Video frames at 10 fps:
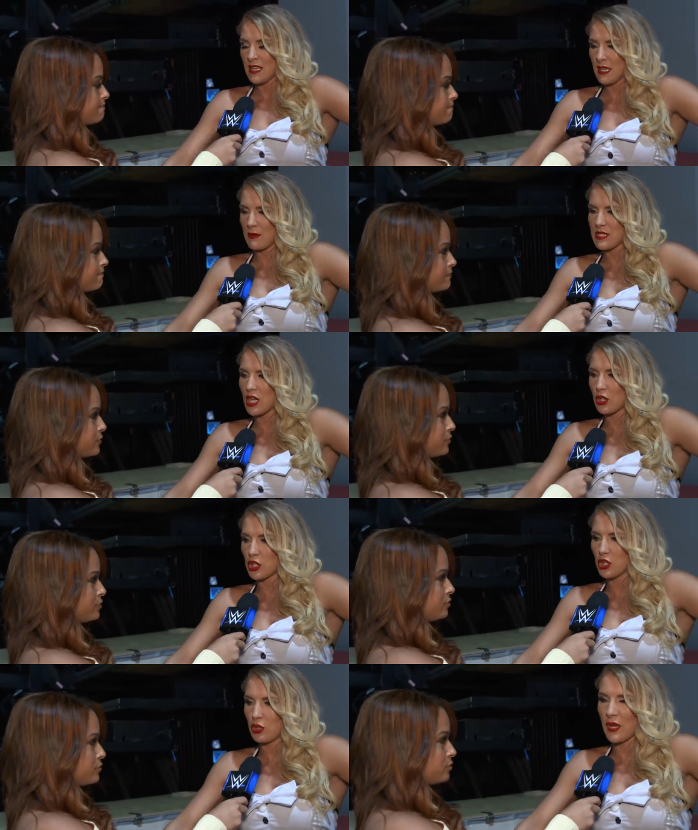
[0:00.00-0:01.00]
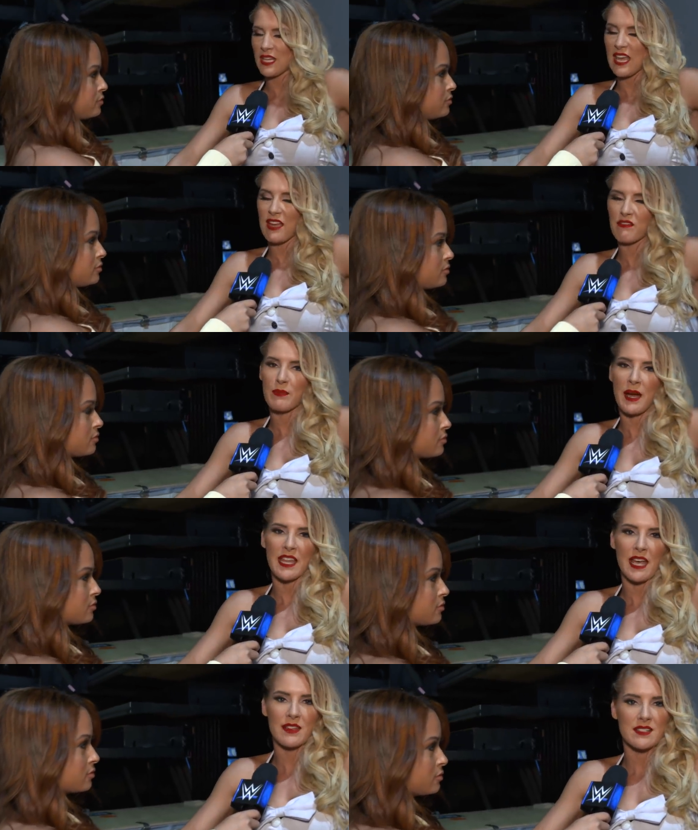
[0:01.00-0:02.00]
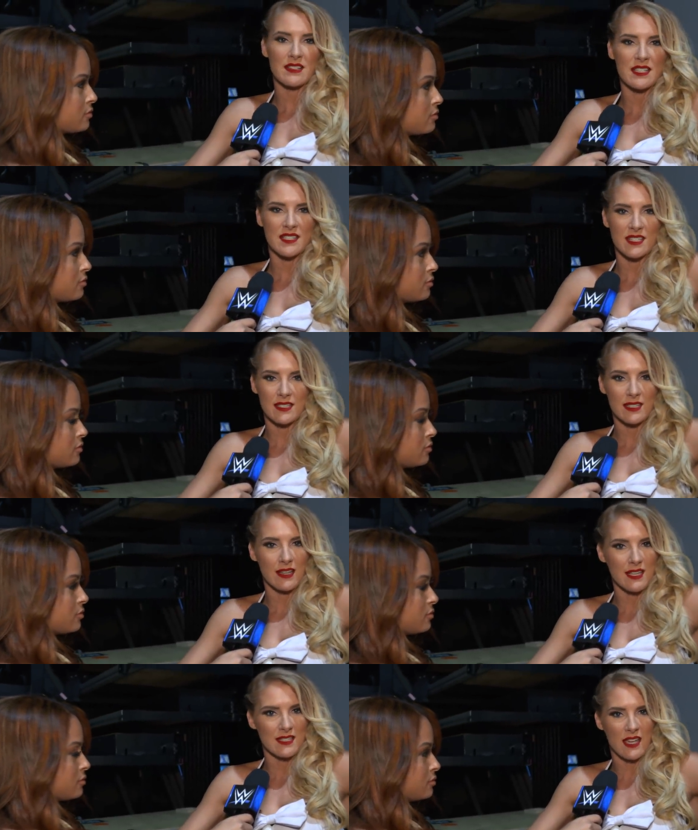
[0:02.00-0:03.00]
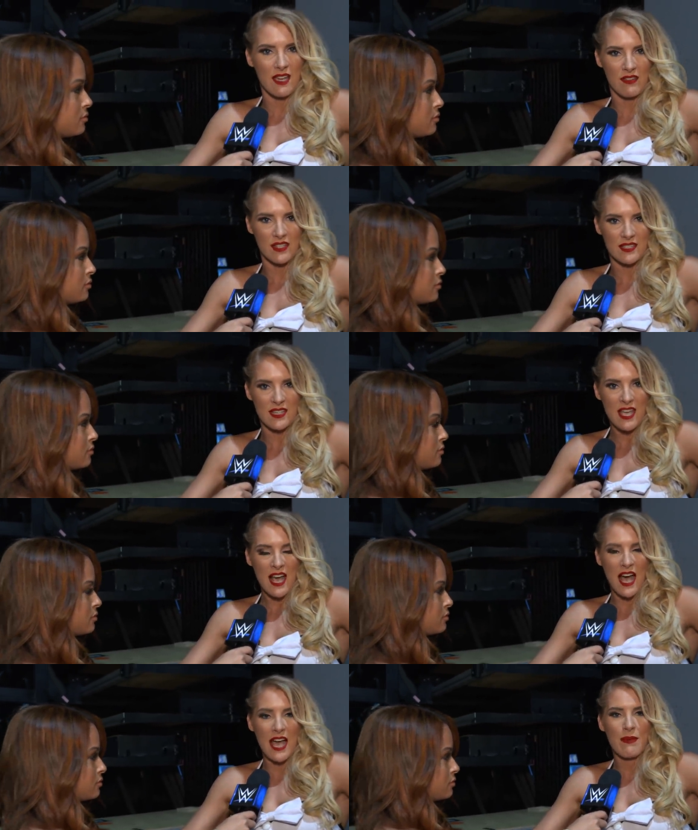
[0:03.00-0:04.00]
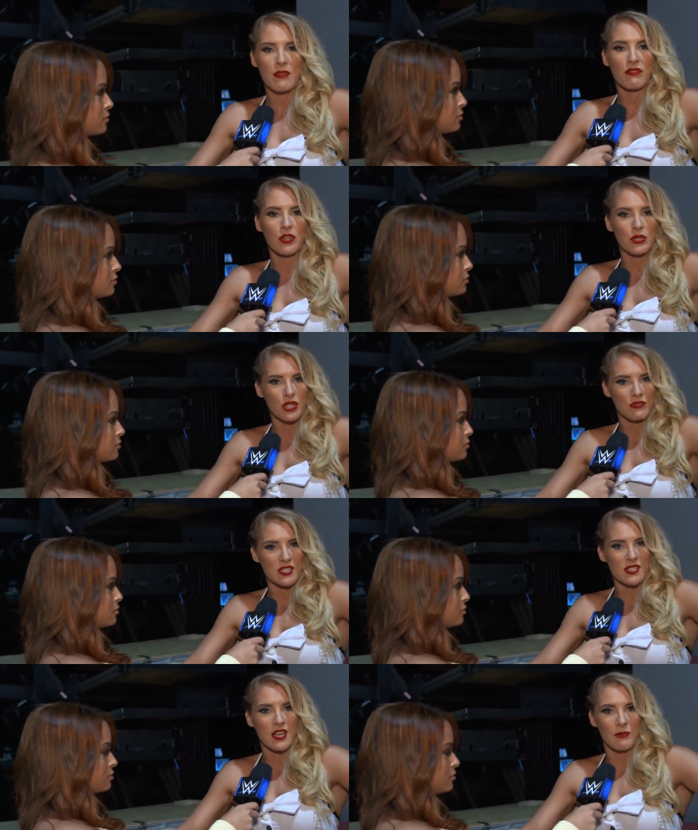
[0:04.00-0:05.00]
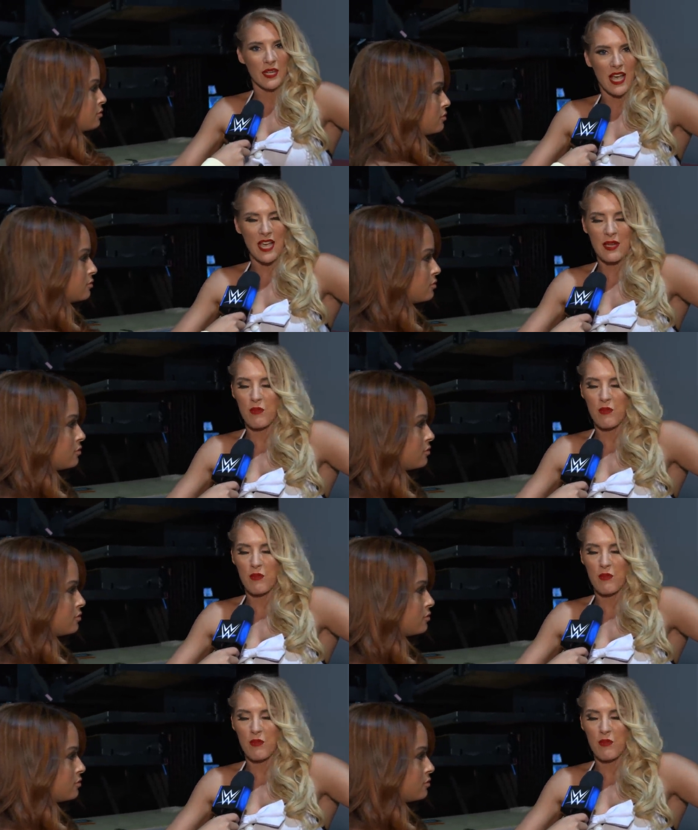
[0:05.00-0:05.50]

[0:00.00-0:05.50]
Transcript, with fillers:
Speaker 1: Let me tell you and everybody else listening to Lacey Evans, I am the future of this company. I